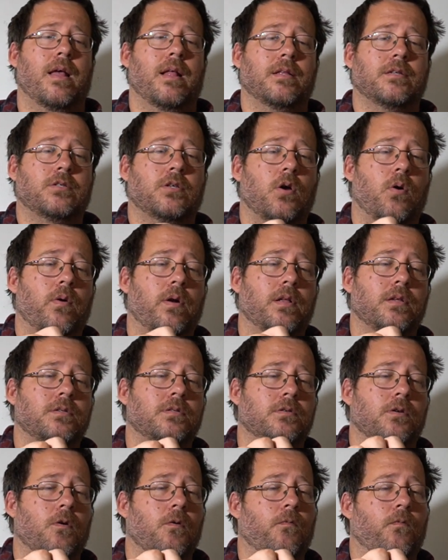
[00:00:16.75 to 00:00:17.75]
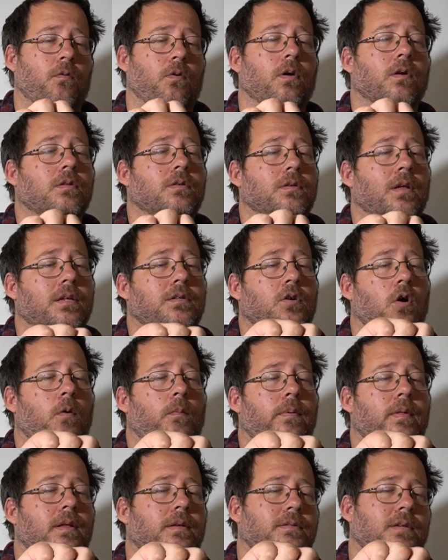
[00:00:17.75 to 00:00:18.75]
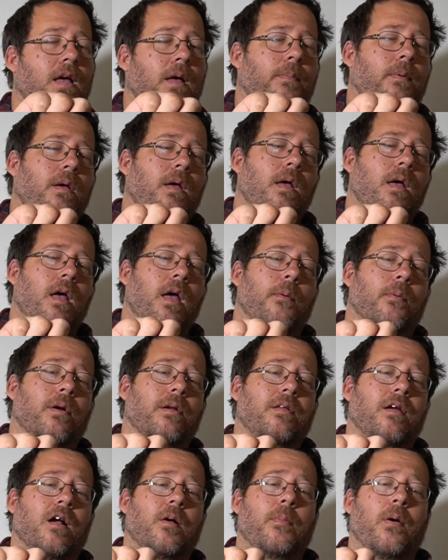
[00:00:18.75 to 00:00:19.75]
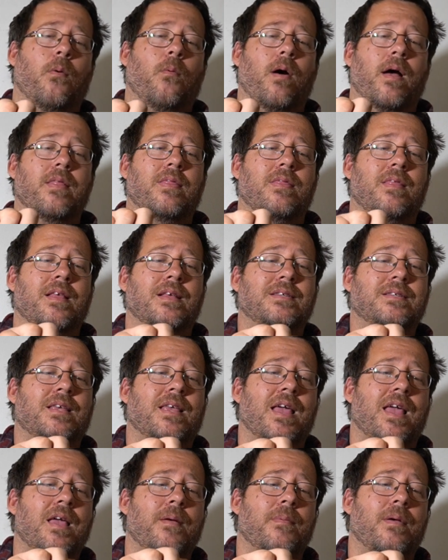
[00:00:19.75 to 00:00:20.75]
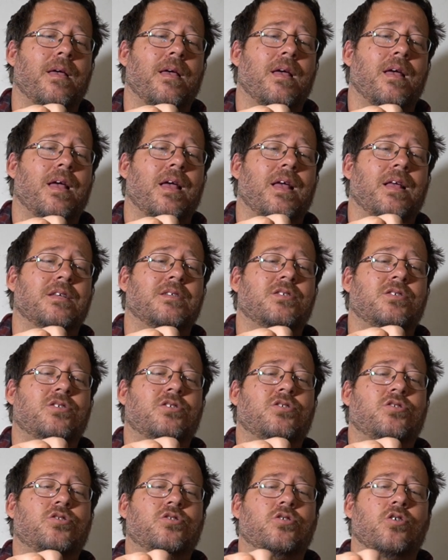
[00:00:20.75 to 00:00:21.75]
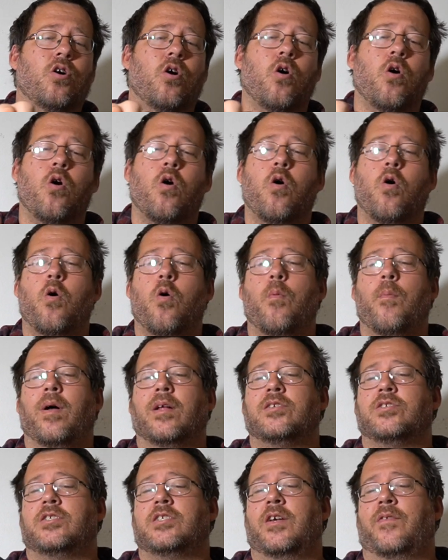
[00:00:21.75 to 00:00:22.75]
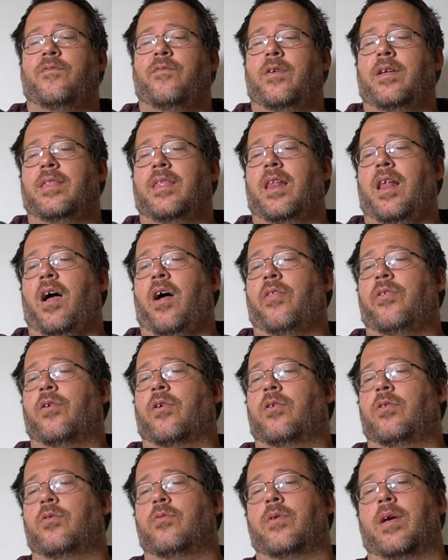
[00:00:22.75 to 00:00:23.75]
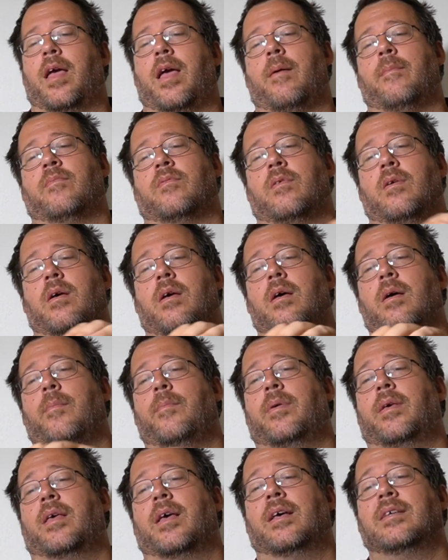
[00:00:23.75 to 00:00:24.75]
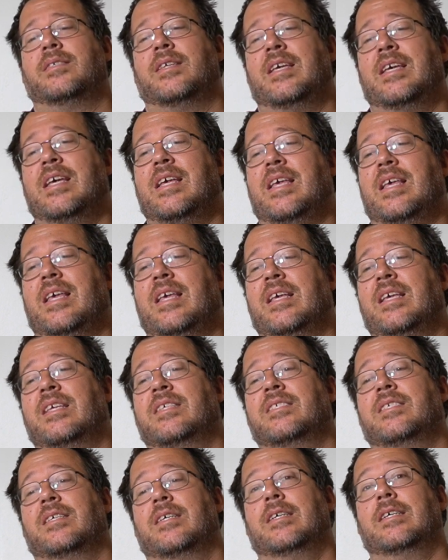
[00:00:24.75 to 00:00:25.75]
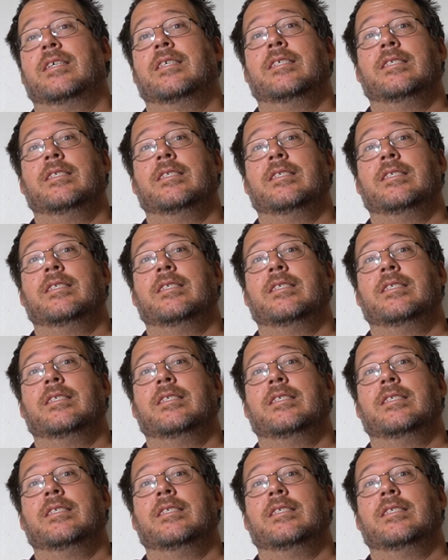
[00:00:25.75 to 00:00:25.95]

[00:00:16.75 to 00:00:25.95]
and so on and so forth. So let's open this up. We're going to talk about why this game is so much different than other Clue games, because it is